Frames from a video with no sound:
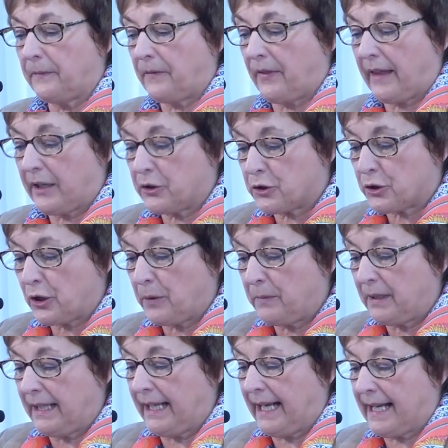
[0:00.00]
that
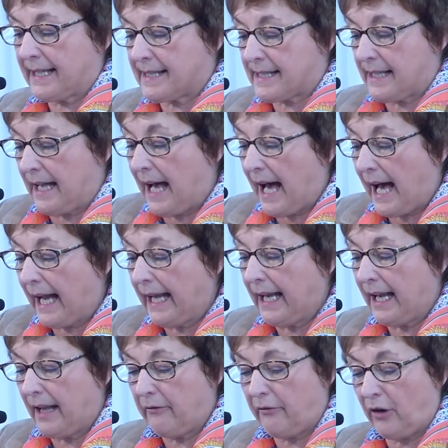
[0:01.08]
Germany has a high
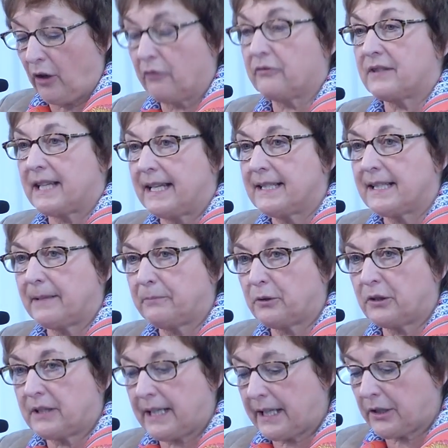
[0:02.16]
level of data
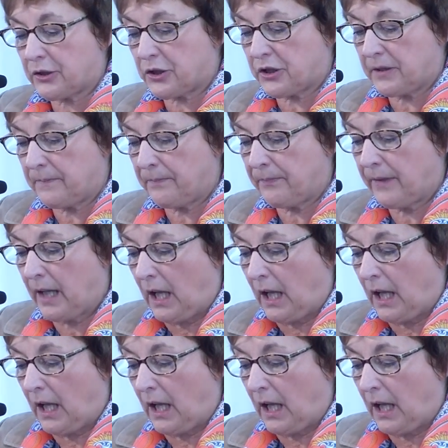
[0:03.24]
protection,